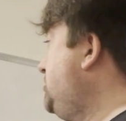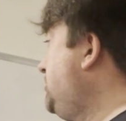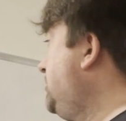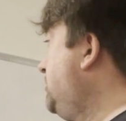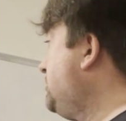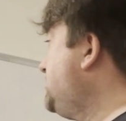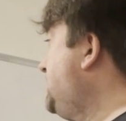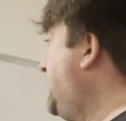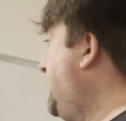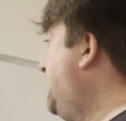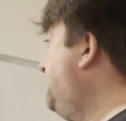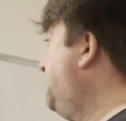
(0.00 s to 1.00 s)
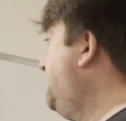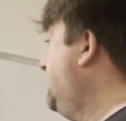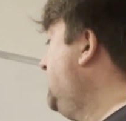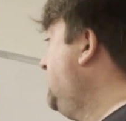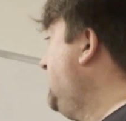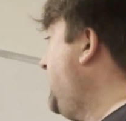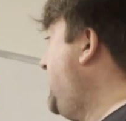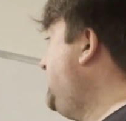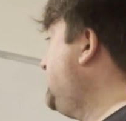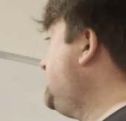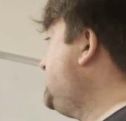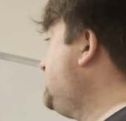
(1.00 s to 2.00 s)
you can also have
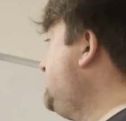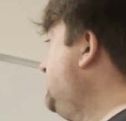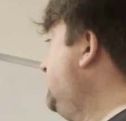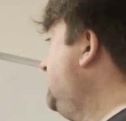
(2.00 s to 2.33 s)
headers